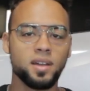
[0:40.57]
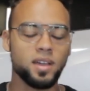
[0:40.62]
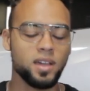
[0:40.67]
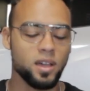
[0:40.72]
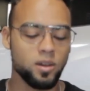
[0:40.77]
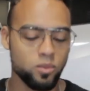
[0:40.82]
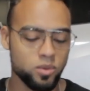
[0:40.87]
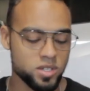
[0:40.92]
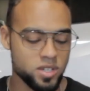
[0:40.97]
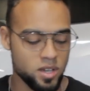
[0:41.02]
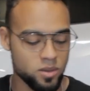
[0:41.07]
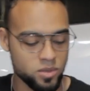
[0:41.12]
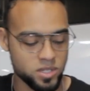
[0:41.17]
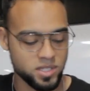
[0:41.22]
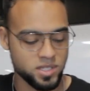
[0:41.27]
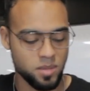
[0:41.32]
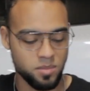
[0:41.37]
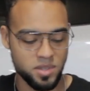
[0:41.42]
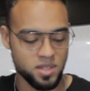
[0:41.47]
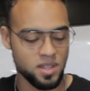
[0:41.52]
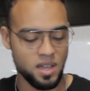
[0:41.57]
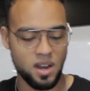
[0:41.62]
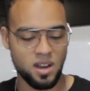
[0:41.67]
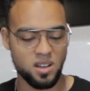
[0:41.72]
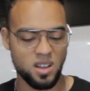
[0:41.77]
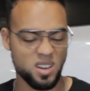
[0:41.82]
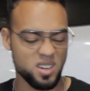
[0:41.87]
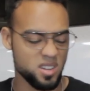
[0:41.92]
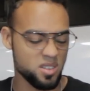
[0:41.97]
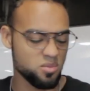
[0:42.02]
It was something that
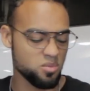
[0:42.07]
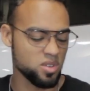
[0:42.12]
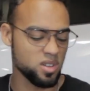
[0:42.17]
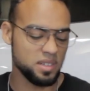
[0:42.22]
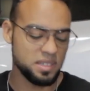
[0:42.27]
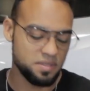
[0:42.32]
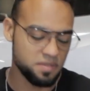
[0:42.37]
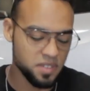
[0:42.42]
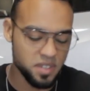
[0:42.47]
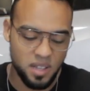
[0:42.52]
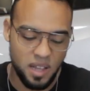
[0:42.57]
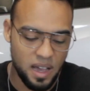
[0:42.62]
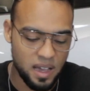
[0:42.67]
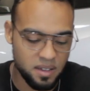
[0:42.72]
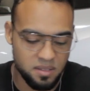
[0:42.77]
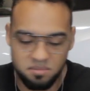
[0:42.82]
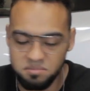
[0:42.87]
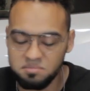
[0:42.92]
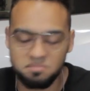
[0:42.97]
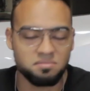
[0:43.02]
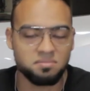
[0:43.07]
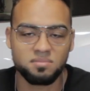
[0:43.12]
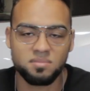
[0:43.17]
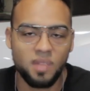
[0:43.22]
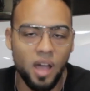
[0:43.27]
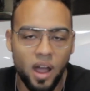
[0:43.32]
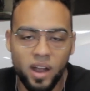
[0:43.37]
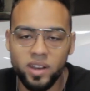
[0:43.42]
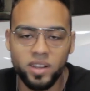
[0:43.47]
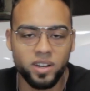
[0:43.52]
I didn't really feel like
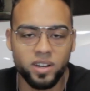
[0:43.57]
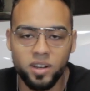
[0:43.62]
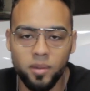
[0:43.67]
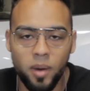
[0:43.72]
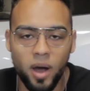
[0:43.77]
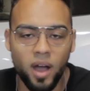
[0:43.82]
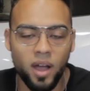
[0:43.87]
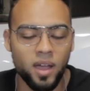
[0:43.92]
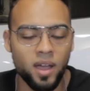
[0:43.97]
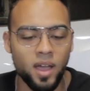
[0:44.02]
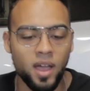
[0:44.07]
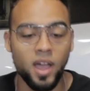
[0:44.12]
I needed to buy.